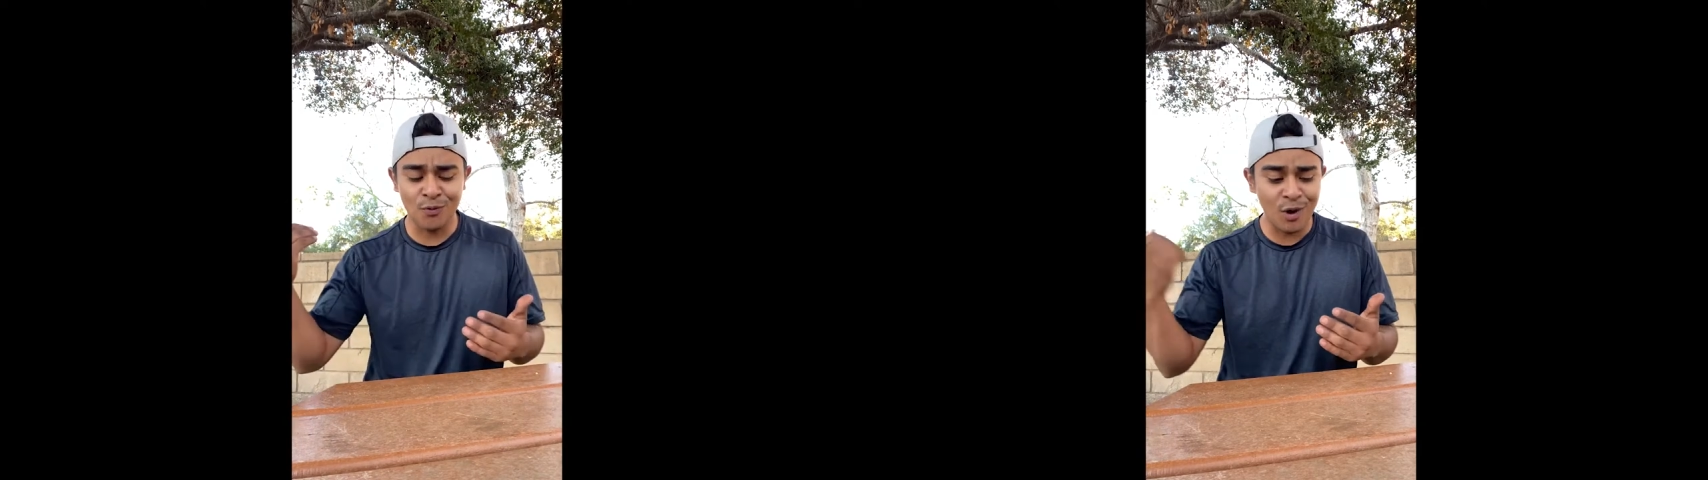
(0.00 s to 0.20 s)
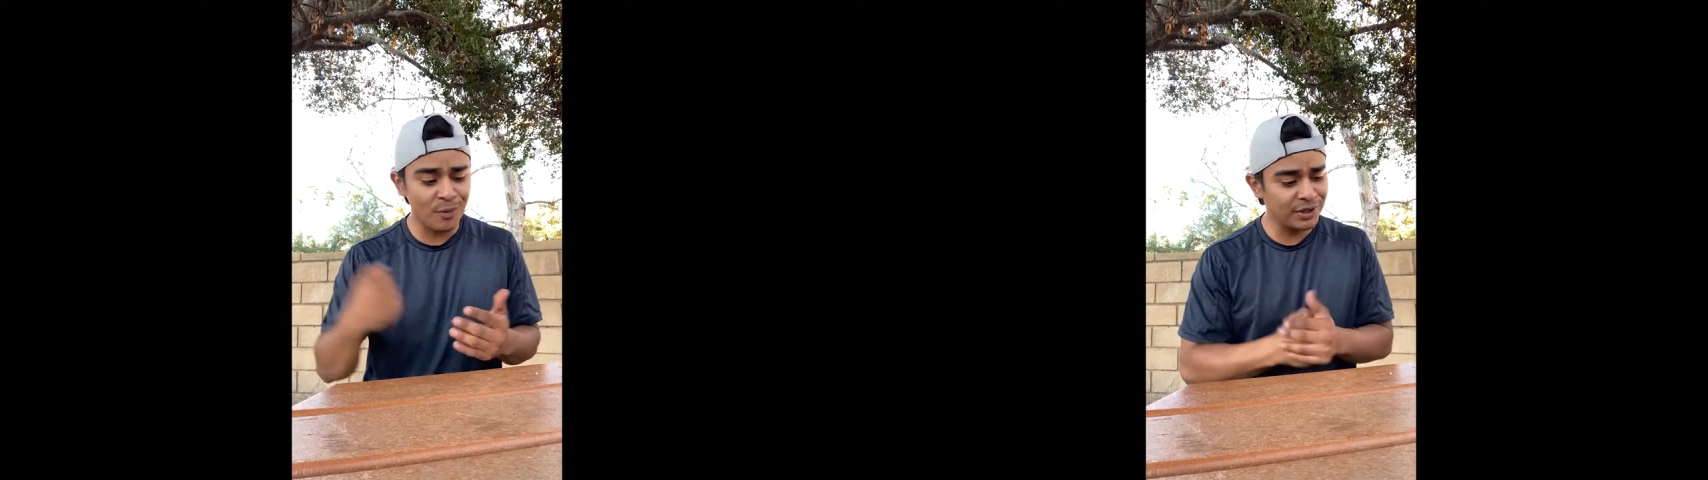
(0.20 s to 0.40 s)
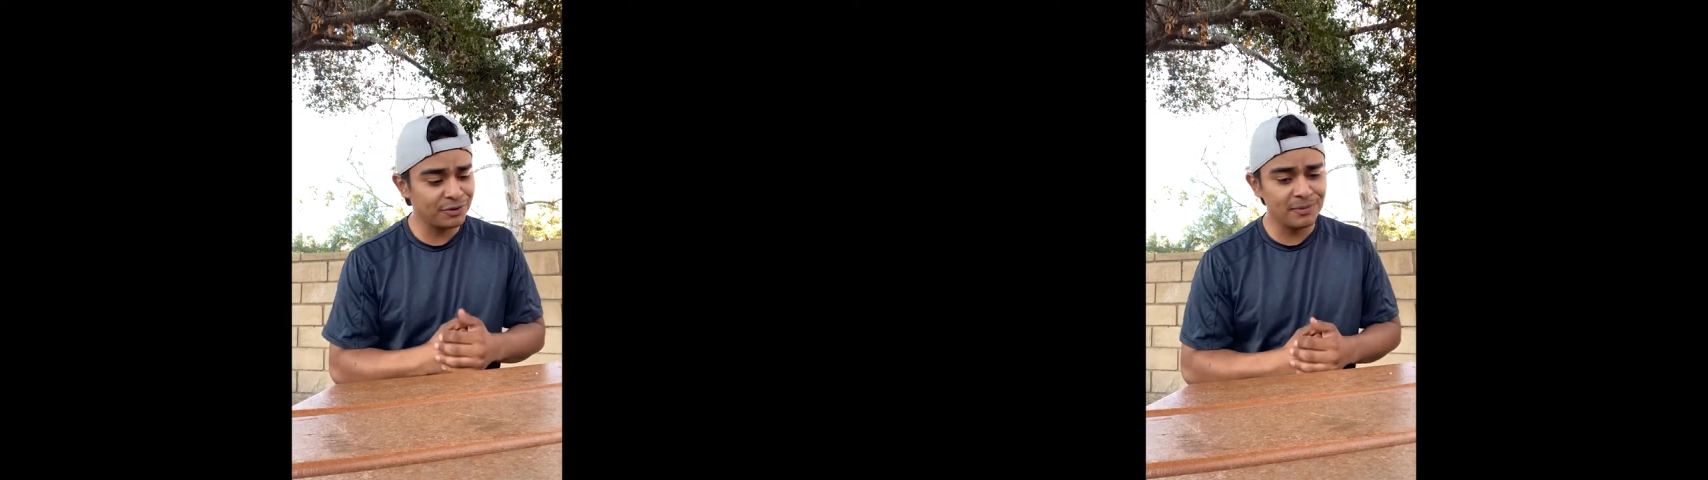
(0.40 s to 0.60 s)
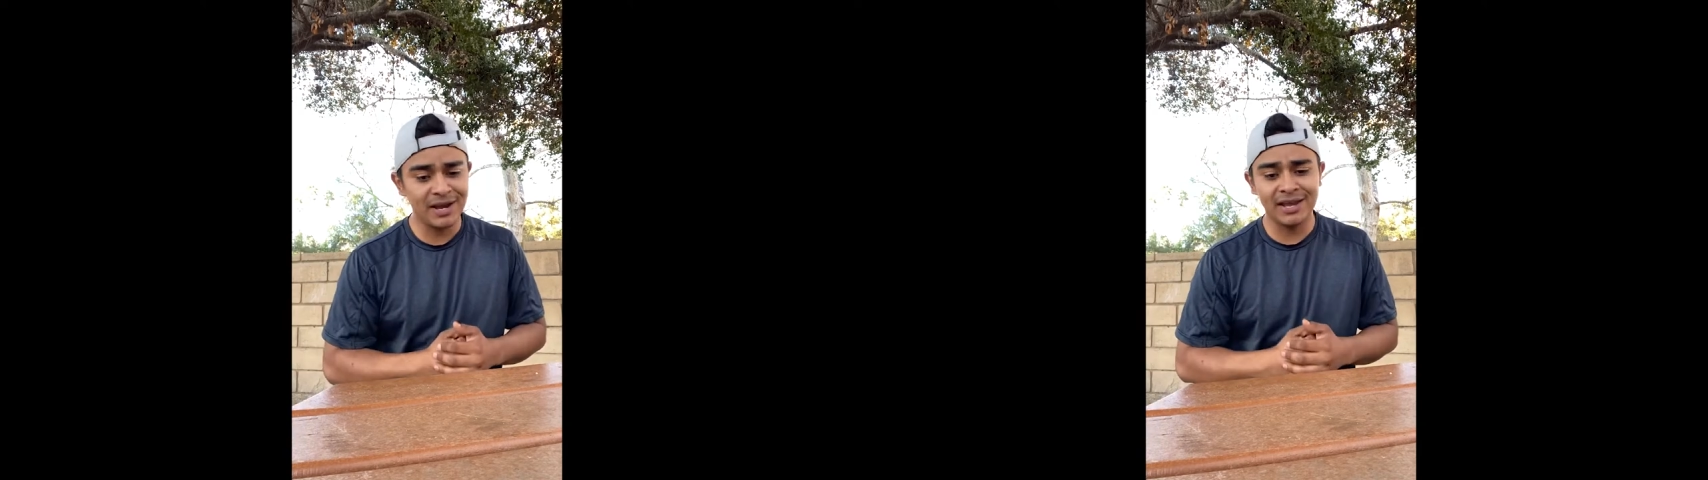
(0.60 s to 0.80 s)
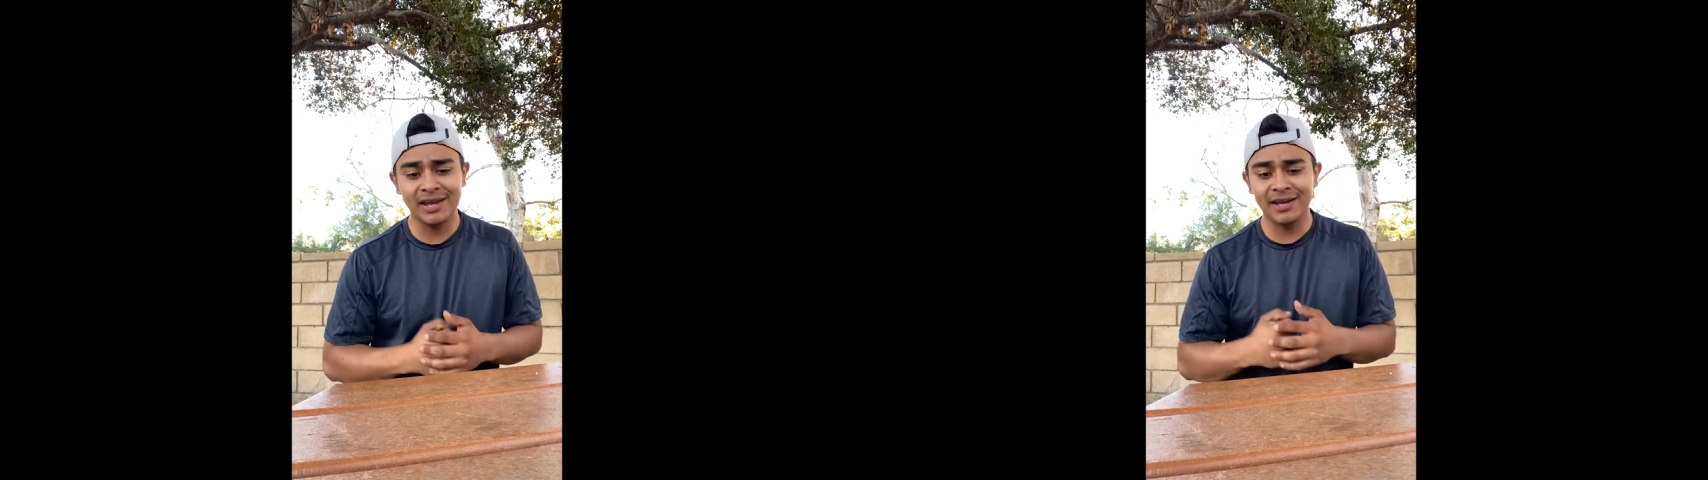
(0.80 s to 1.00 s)
what went through
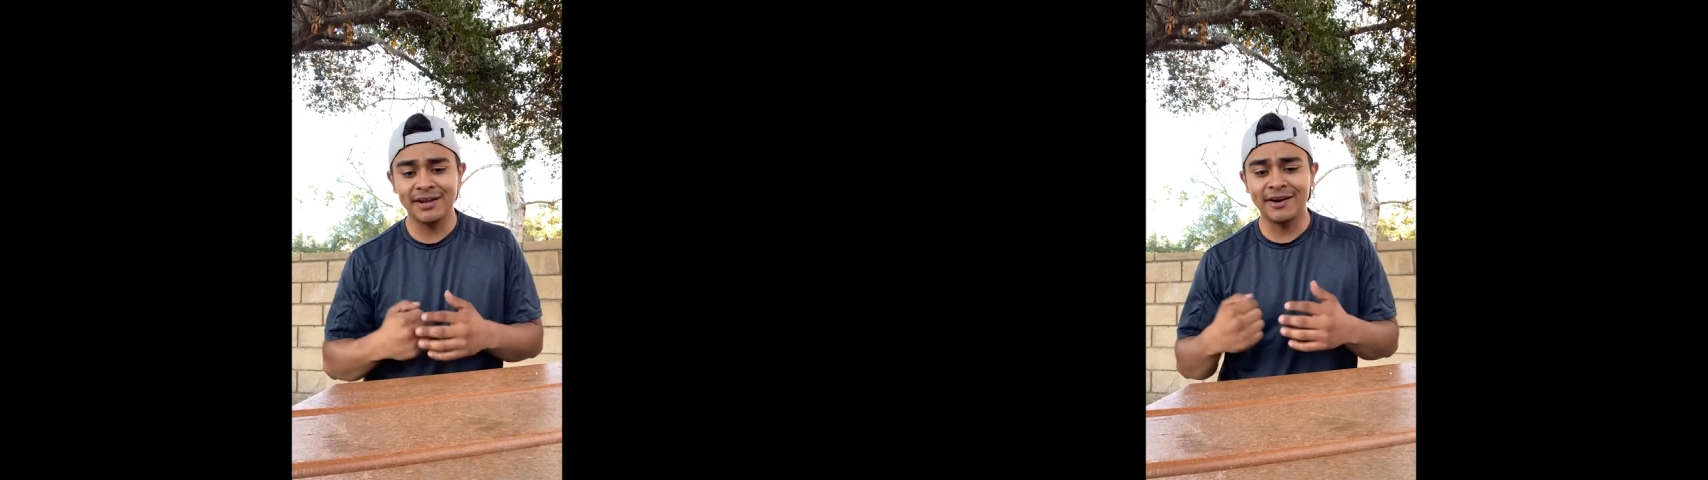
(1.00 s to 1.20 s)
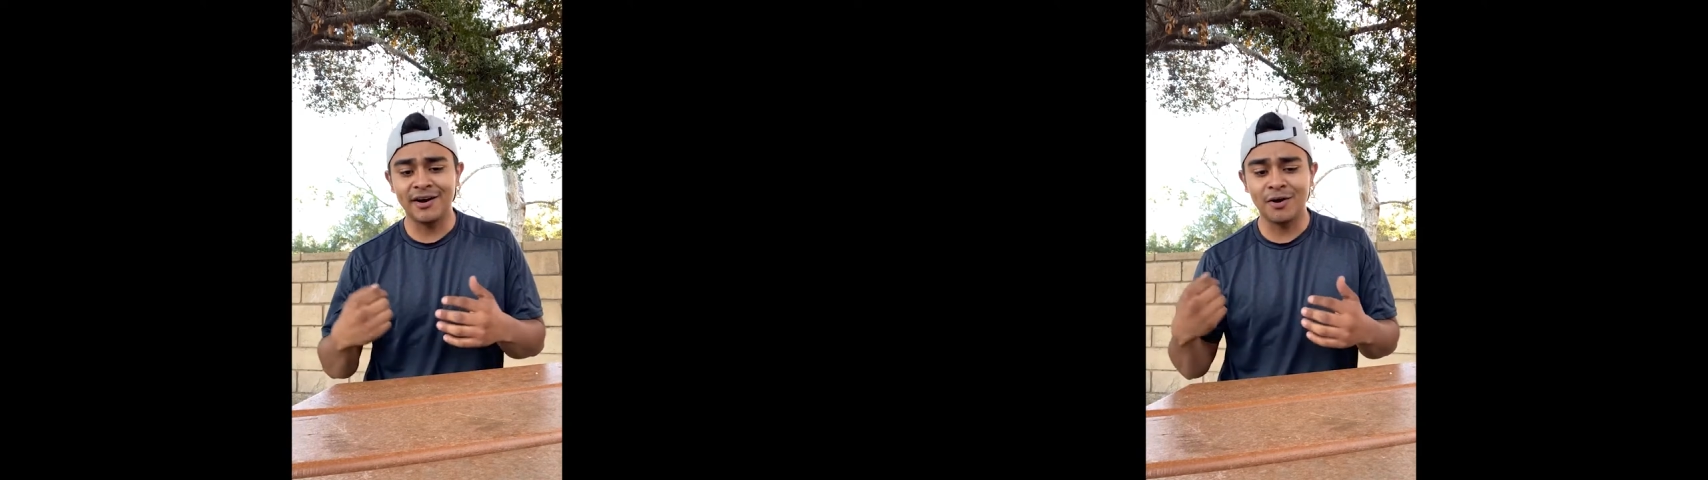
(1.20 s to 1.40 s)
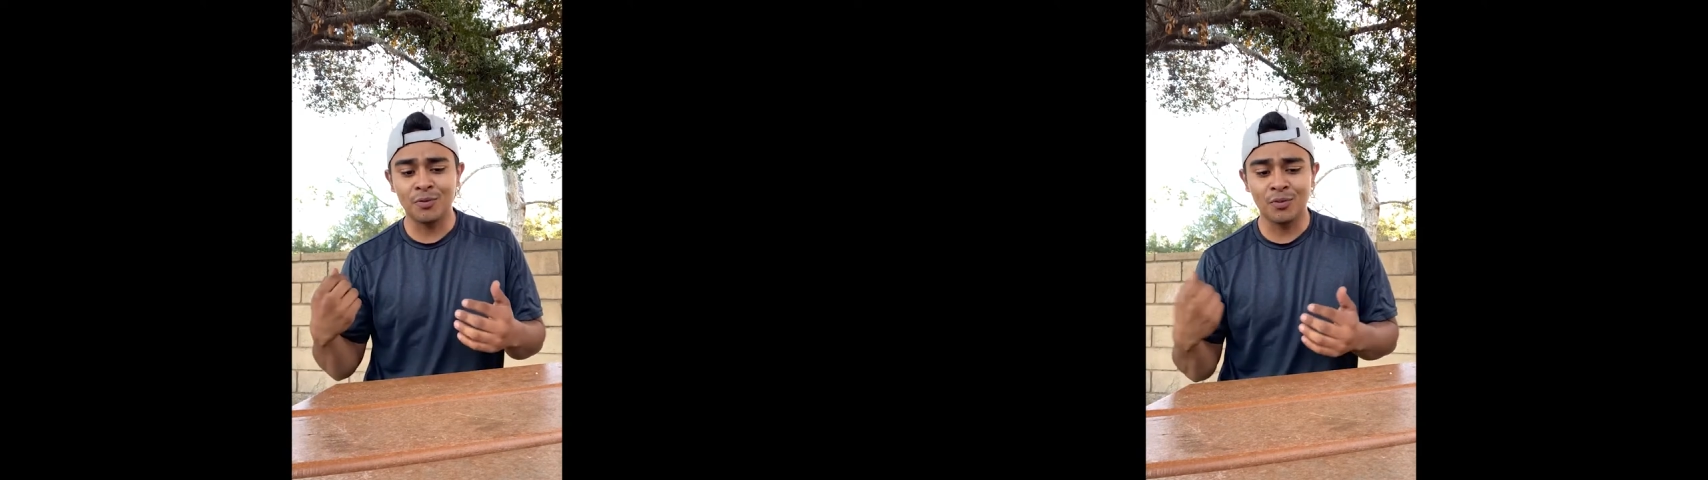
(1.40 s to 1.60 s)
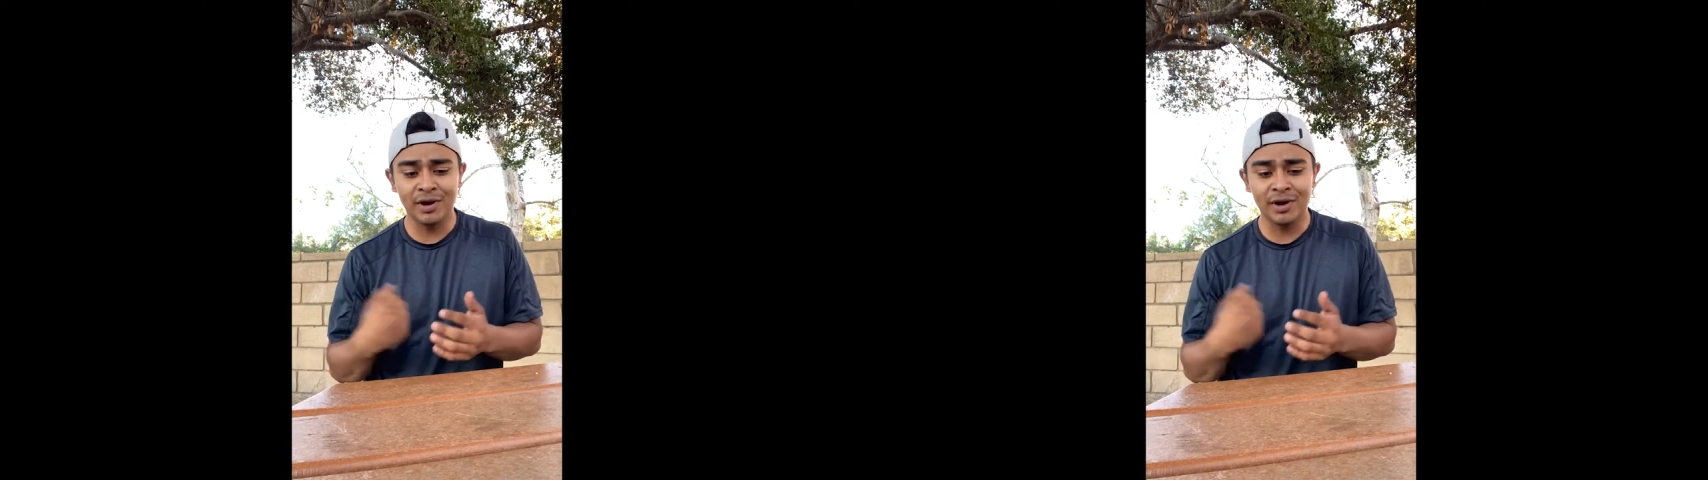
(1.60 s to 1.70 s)
my head,